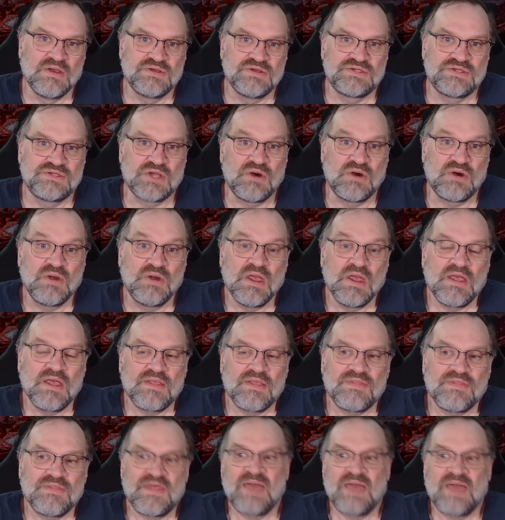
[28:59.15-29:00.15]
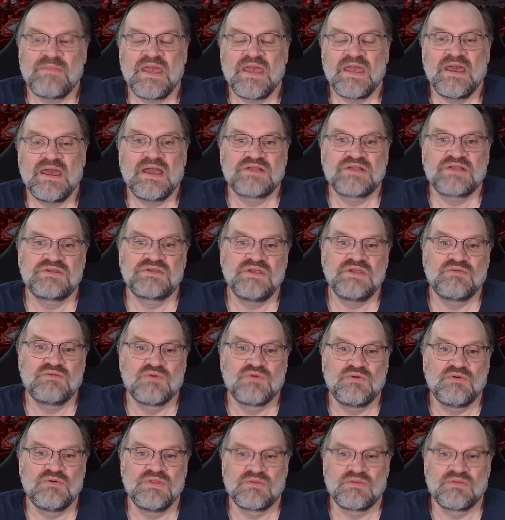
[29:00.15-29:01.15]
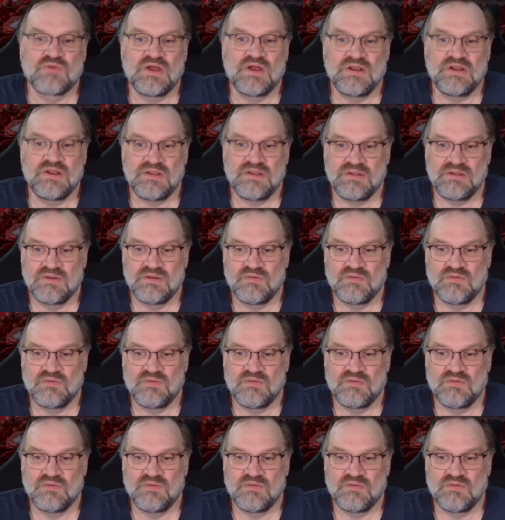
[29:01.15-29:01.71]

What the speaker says: So that may actually ruin the run.